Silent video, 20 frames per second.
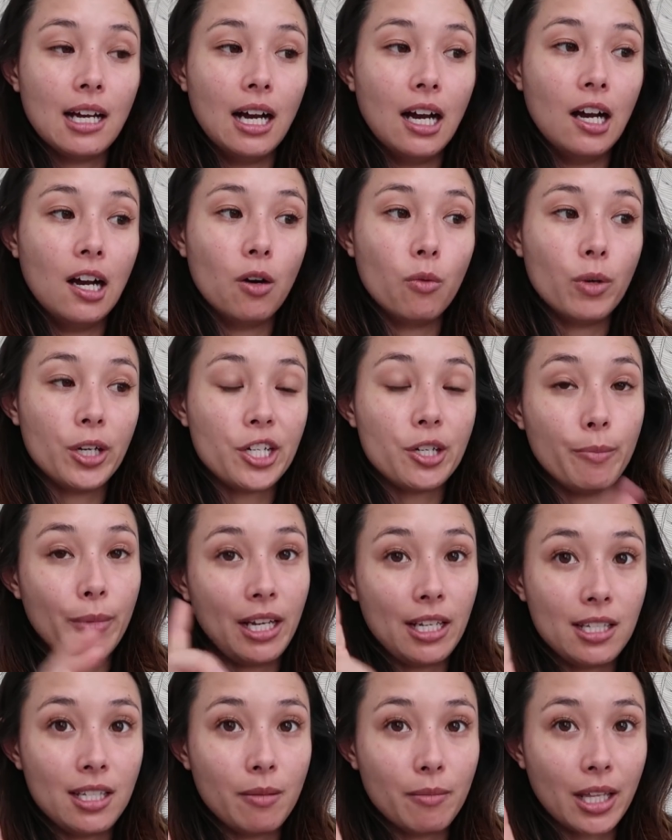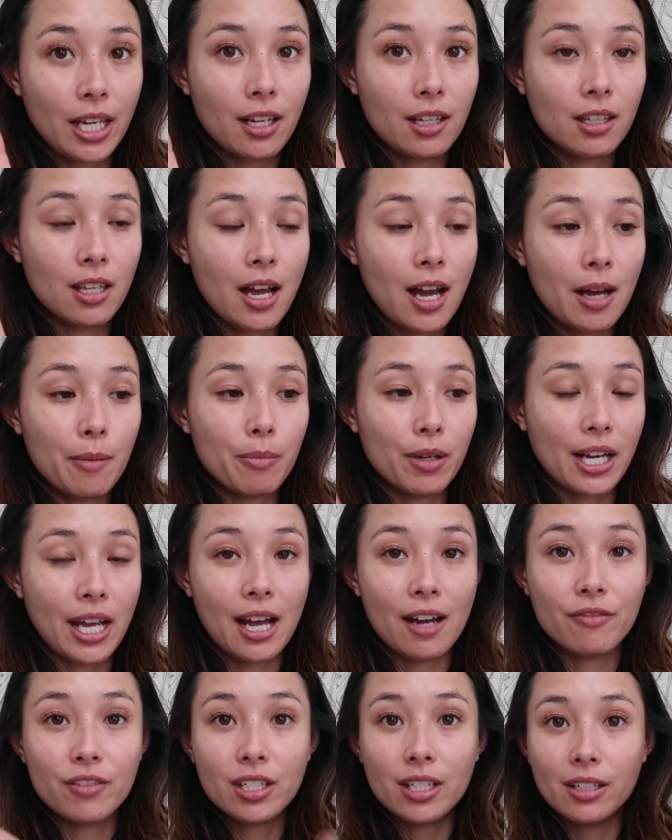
uh, which may seem like a lot, but I have